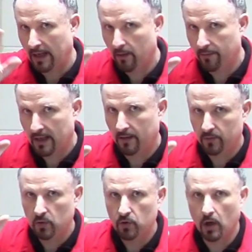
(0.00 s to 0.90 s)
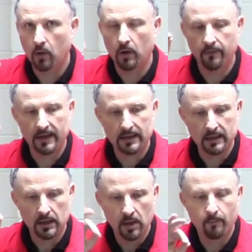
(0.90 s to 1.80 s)
out there, if you know of
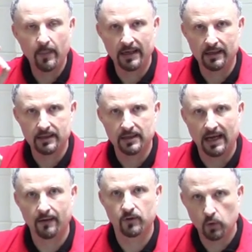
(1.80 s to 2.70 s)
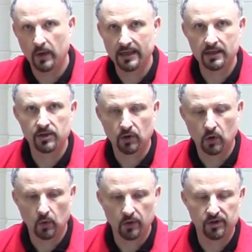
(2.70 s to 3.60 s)
any makes that have twin
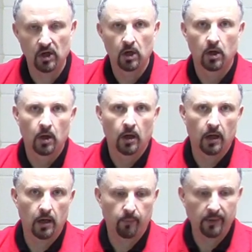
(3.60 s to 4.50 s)
intercoolers, uh,